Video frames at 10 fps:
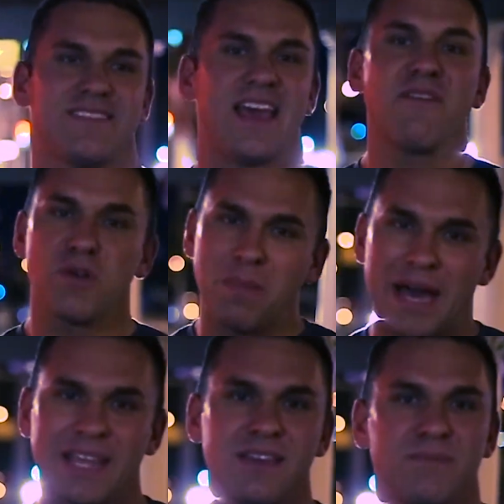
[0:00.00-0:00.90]

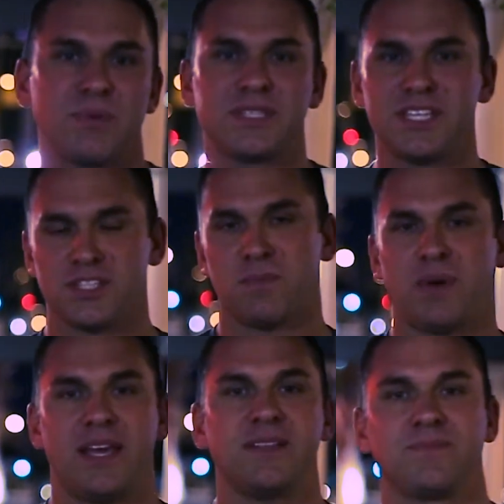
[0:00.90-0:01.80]
everybody
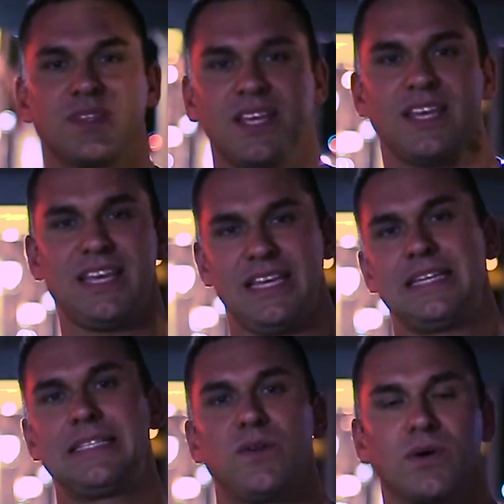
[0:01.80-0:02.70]
participate
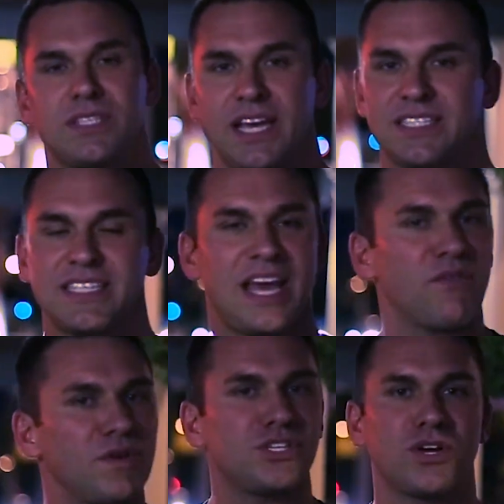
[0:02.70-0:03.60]
in North Texas,
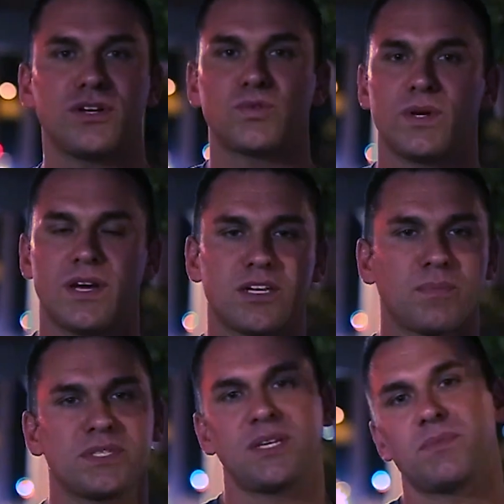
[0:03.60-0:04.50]
every church,
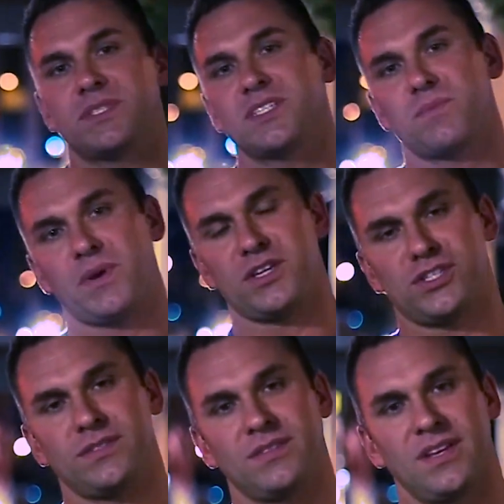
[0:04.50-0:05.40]
100% participation,